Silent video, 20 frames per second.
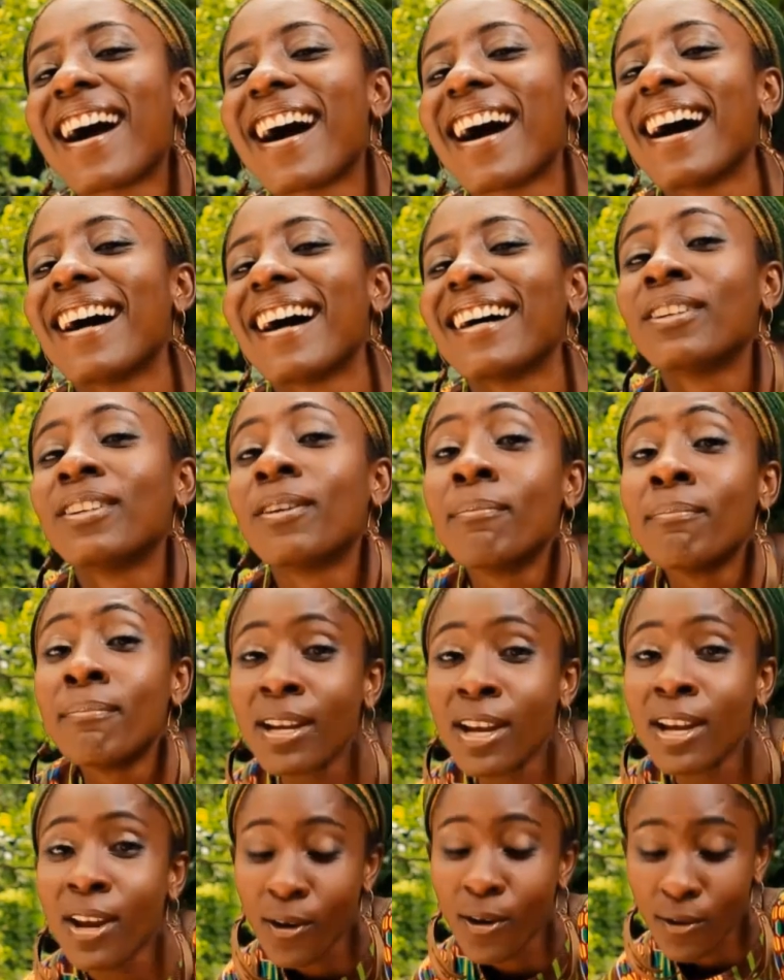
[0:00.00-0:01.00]
who, you know,
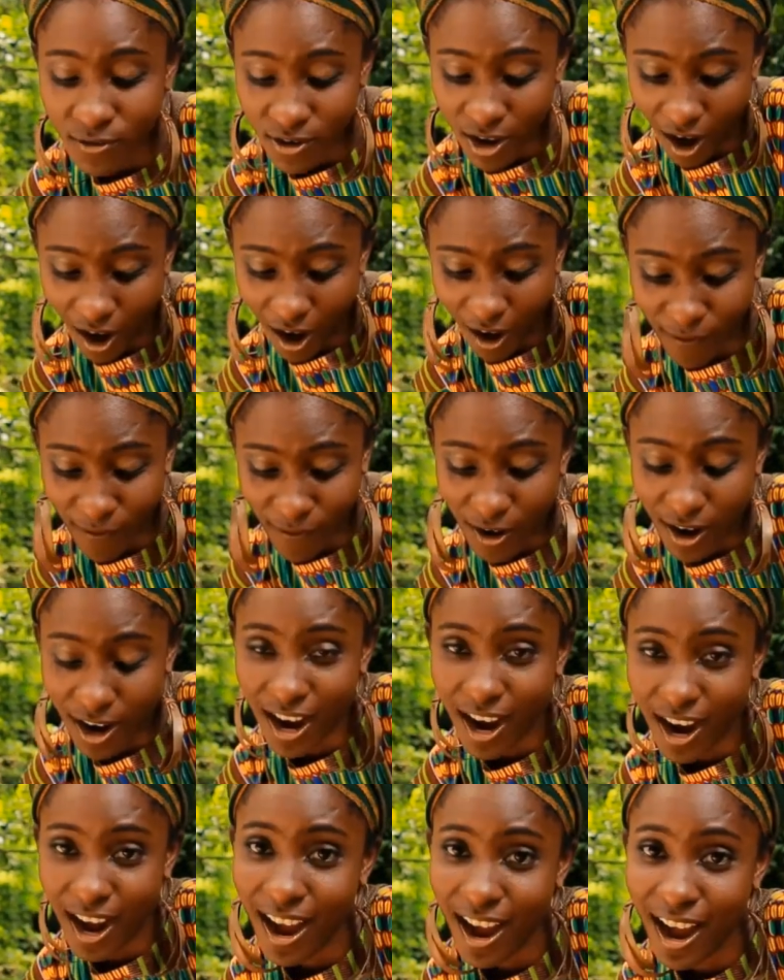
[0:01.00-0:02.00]
is serving
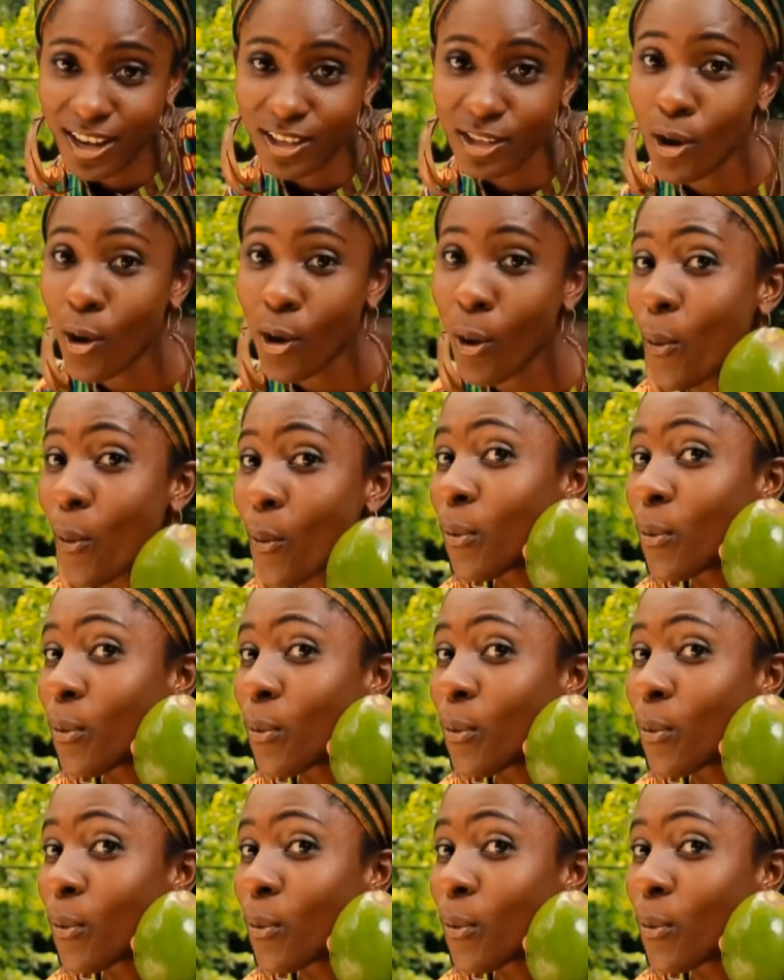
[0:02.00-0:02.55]
their purpose.